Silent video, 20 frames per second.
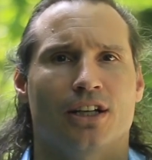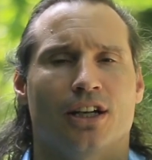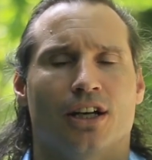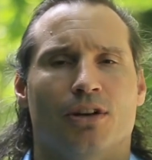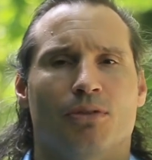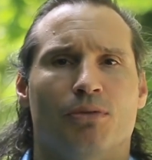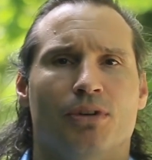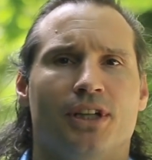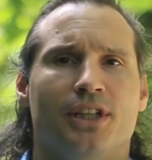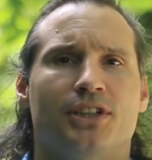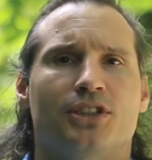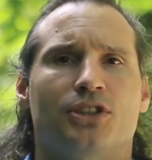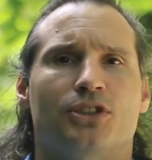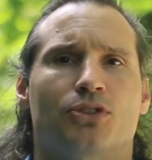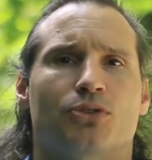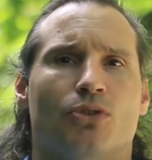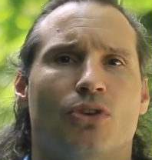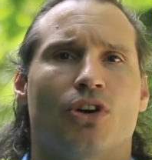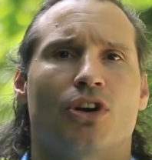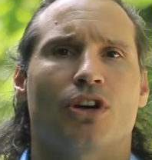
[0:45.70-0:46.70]
really
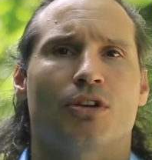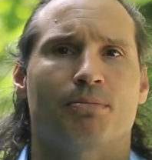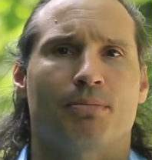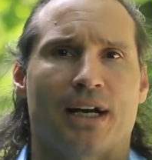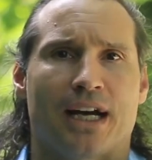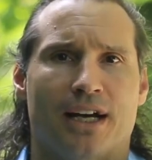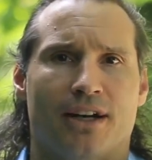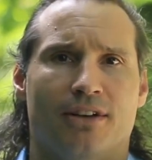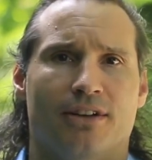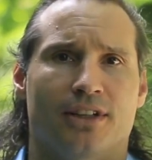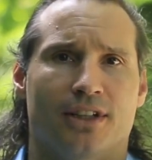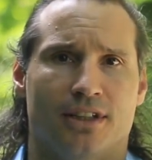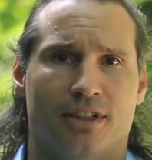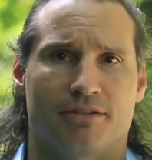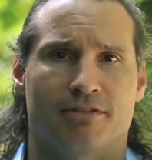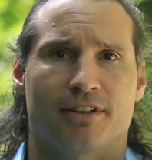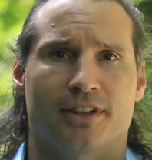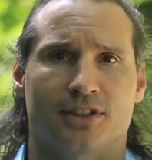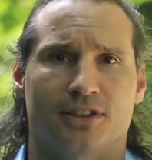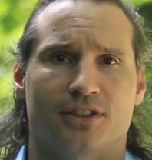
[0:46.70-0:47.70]
strong pattern that
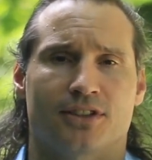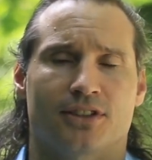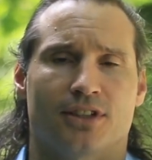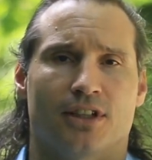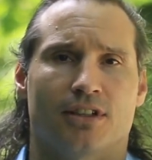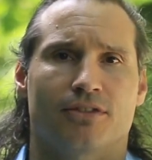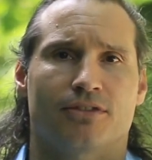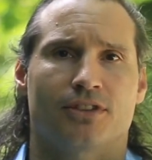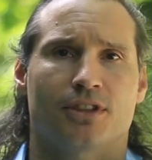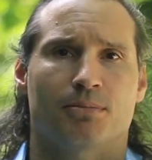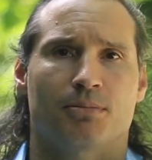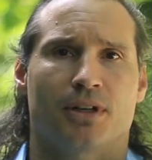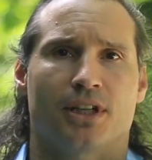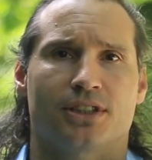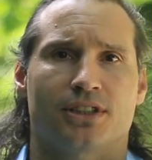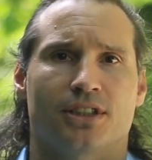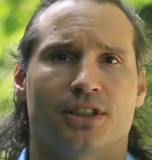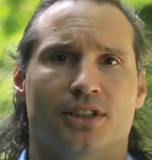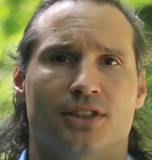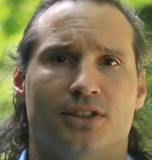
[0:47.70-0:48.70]
defends itself.
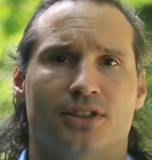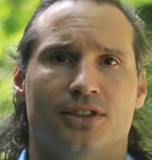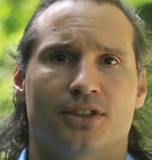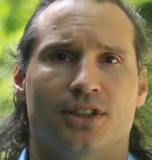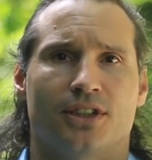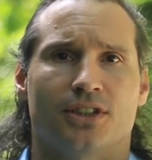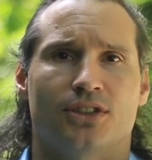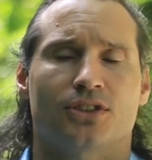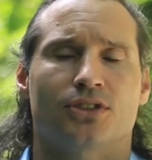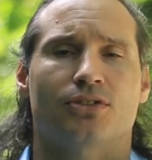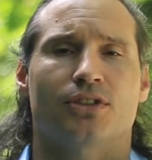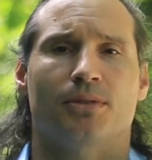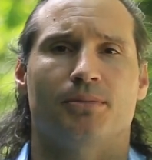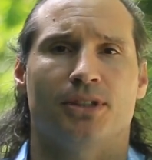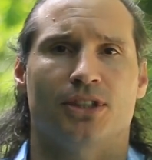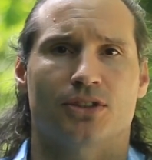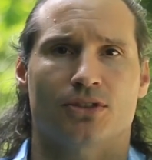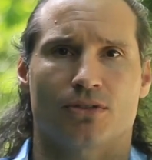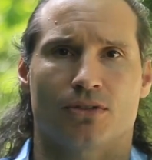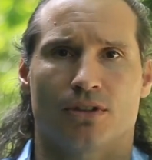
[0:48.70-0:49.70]
Depression is
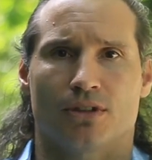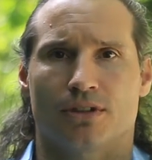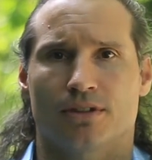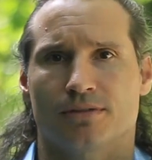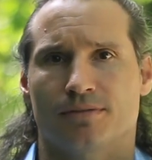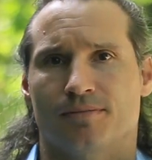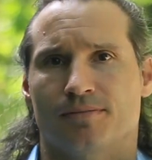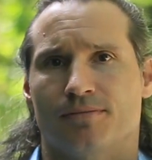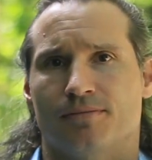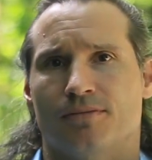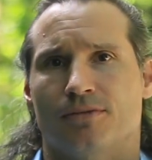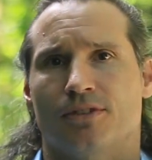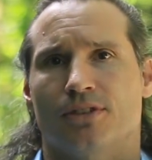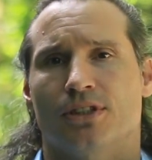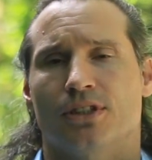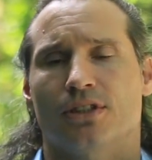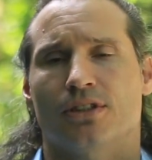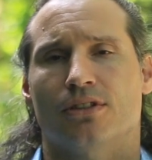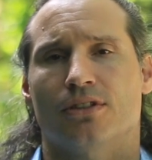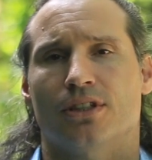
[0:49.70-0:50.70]
extremely strong,
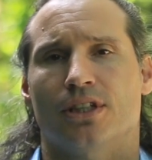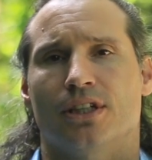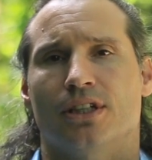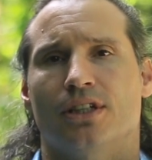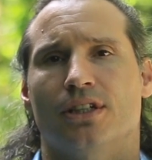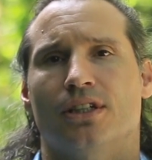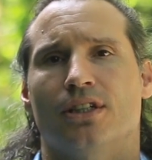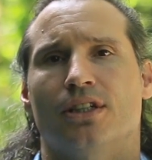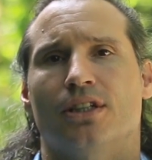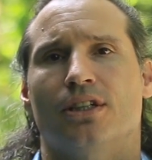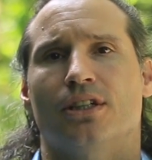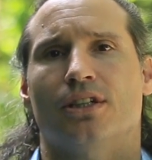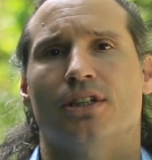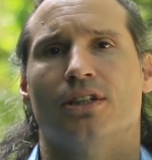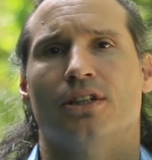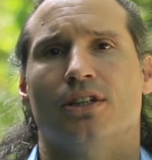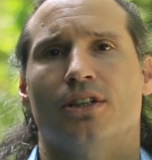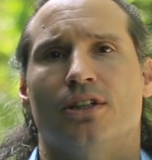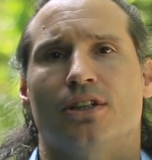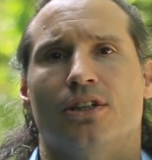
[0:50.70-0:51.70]
okay?
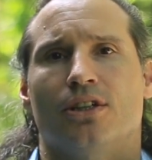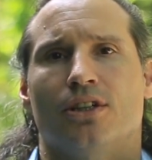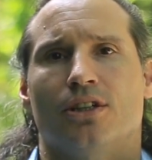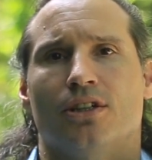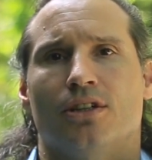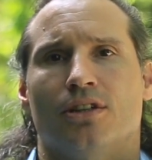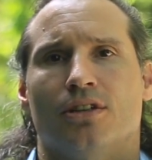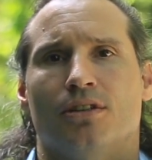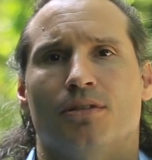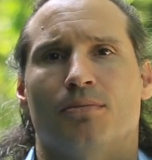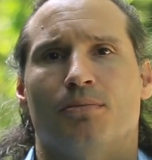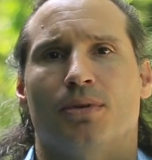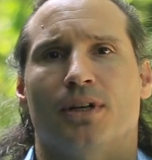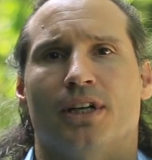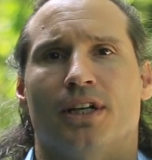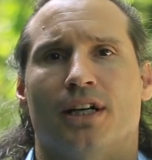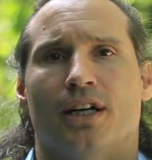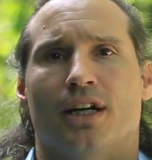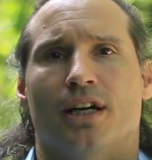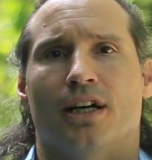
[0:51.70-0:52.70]

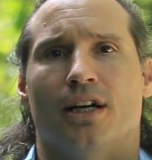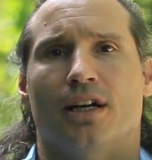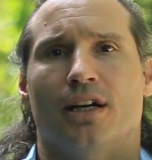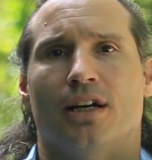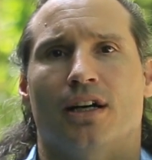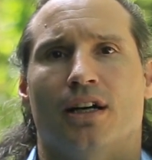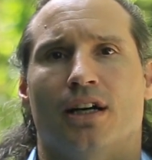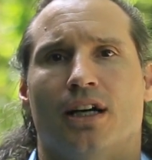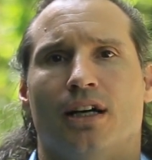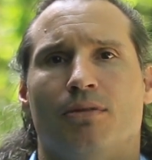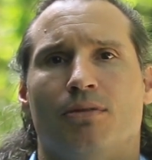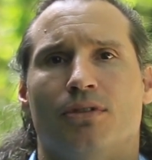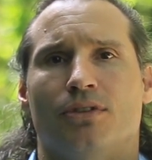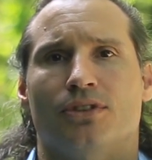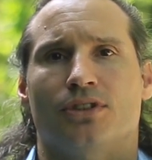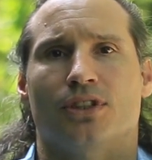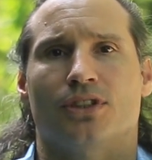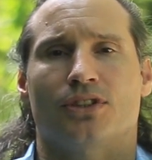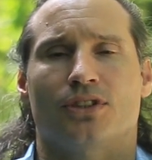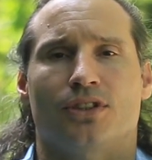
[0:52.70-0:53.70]
But I
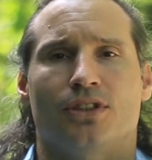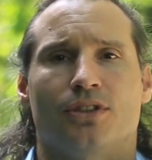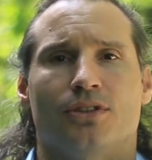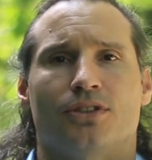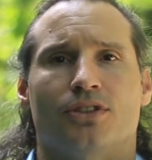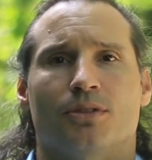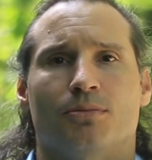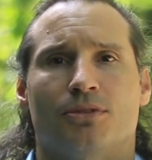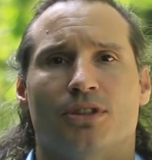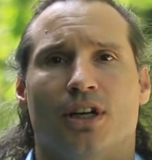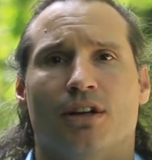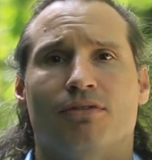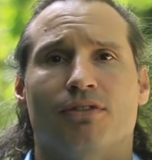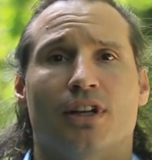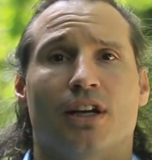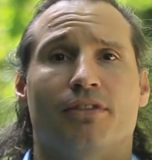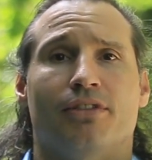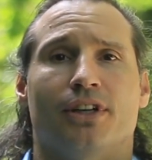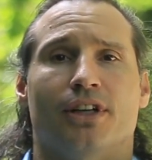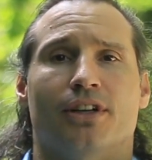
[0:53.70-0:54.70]
will just use some tough
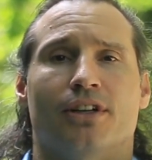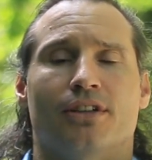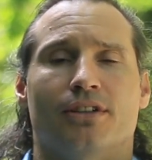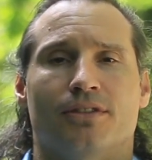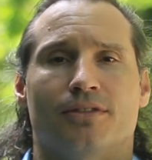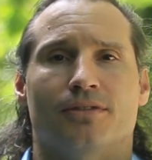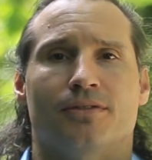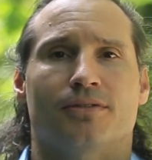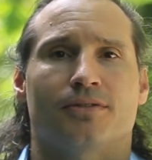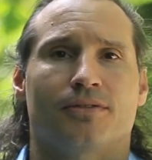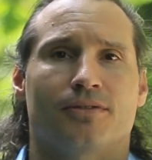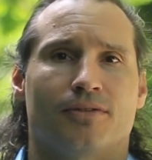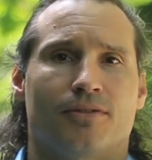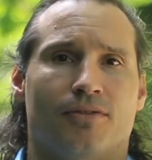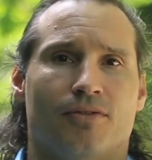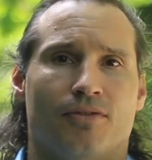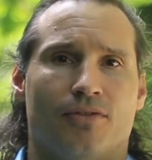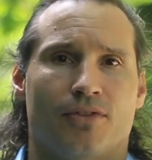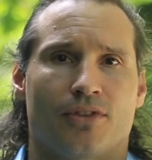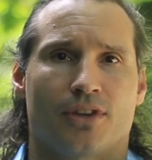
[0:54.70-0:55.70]
love here
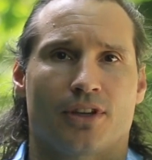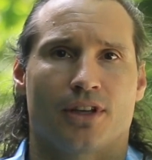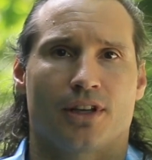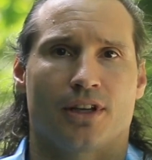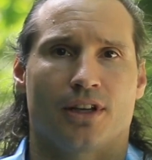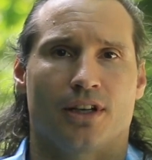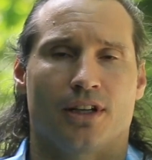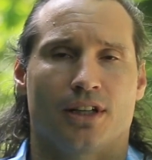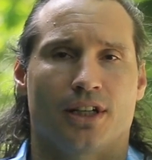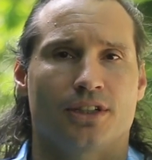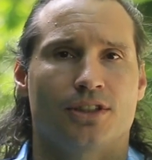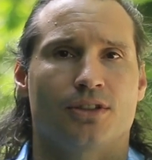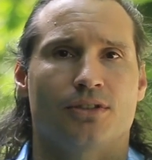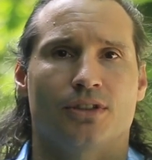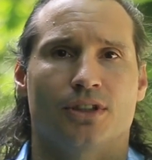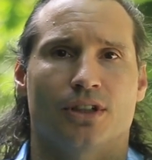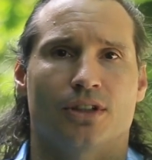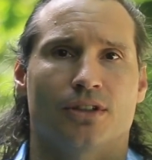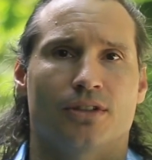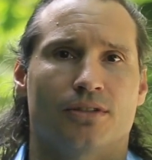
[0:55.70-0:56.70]
and let
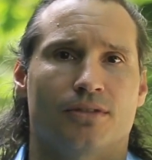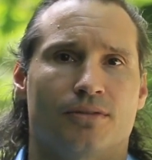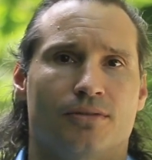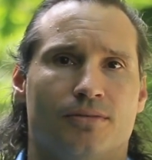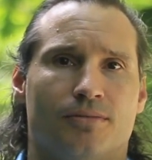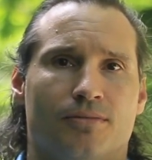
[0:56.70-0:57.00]
you know